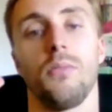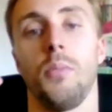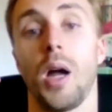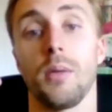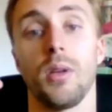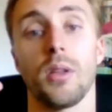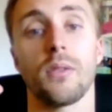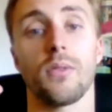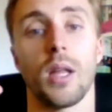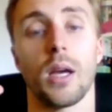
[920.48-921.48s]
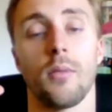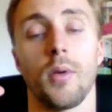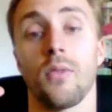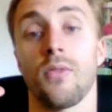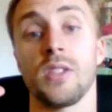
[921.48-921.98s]
bodybuilding, for lack of
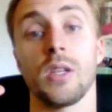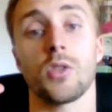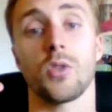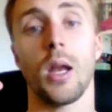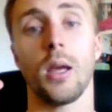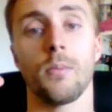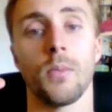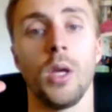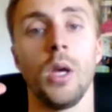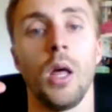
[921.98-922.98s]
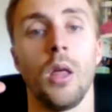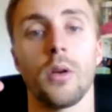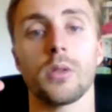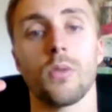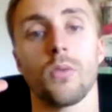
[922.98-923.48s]
physique training,
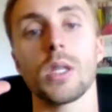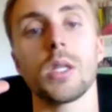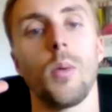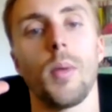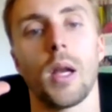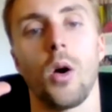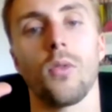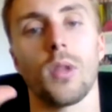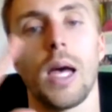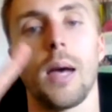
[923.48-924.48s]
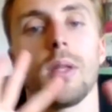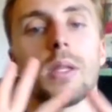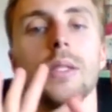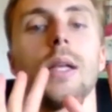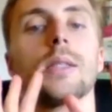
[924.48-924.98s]
there's a reasonable amount of overlap in the
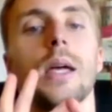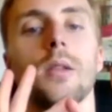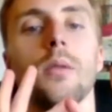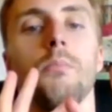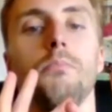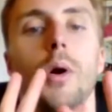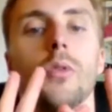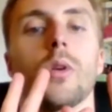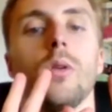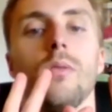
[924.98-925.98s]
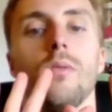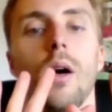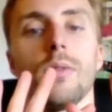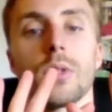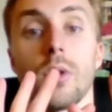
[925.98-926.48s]
sense that they're both going to
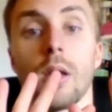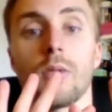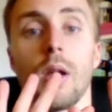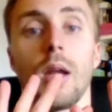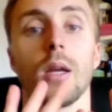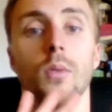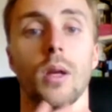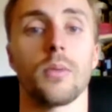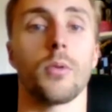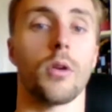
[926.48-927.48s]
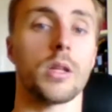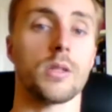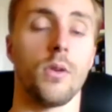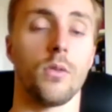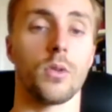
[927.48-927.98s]
involve strength training with
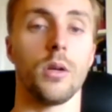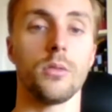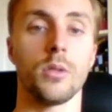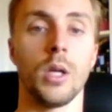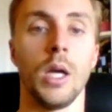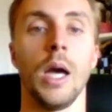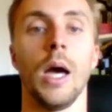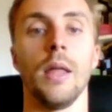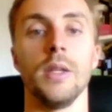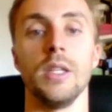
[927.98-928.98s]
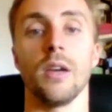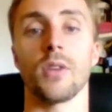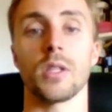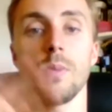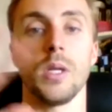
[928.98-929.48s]
progressive overload. The
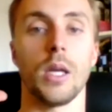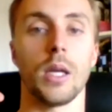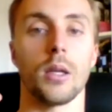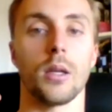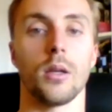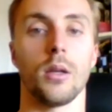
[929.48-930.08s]
difference being